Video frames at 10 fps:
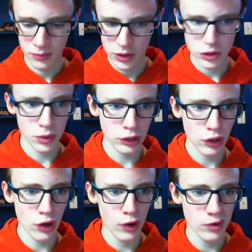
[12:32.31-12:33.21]
So we're gonna
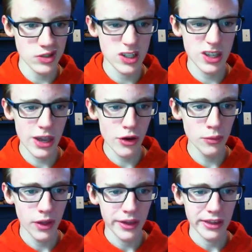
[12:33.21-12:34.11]
go scale
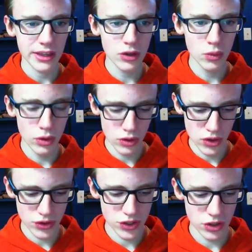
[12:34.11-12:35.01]

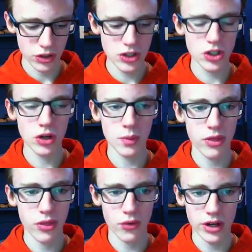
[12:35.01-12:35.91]
equals let's start with
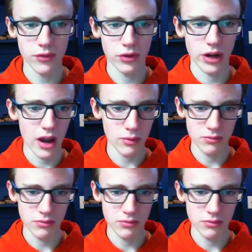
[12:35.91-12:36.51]
three for now.